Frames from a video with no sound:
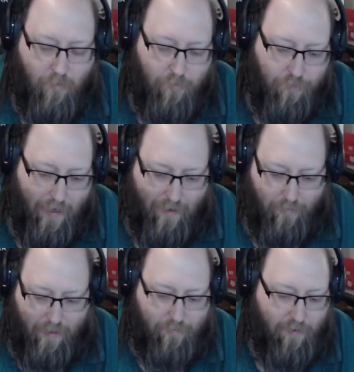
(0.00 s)
and how to
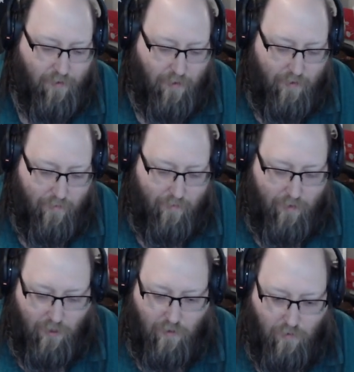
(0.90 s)
make music, other than
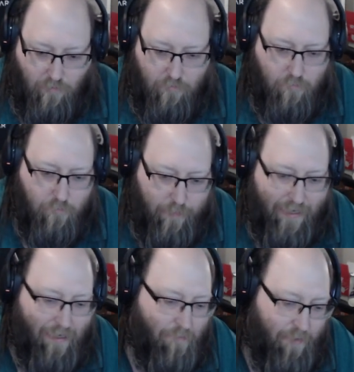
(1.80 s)
just
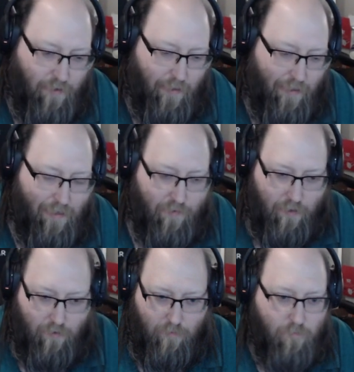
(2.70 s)
making music and having
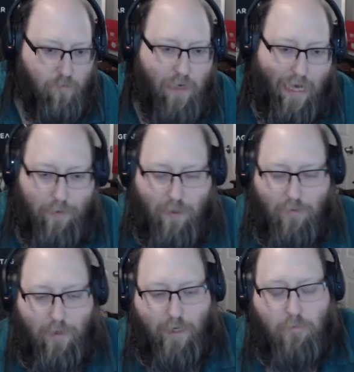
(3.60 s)
you copy all
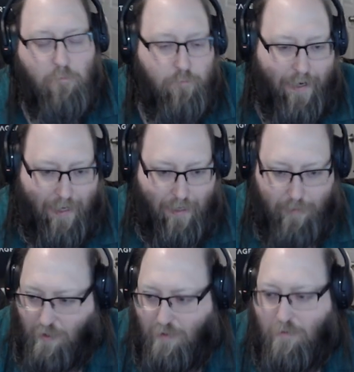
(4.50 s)
my bad habits.